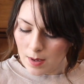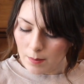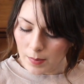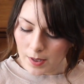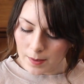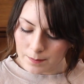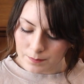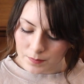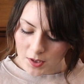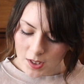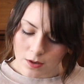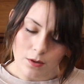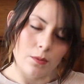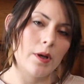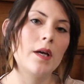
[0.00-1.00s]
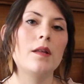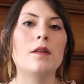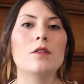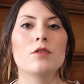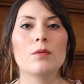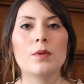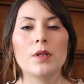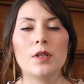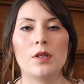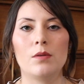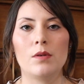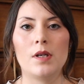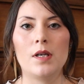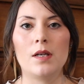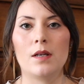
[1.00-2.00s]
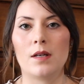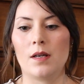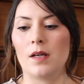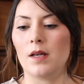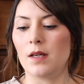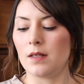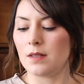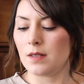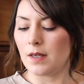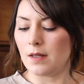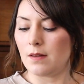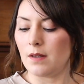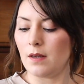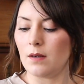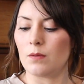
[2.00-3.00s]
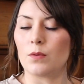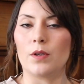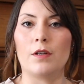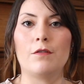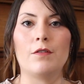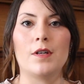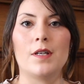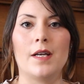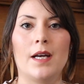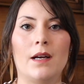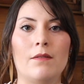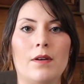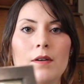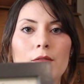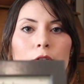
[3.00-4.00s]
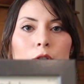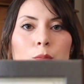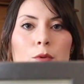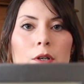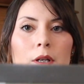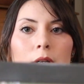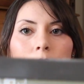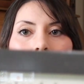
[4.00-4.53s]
But either way, these are really unique and I think really fun to have out for spring.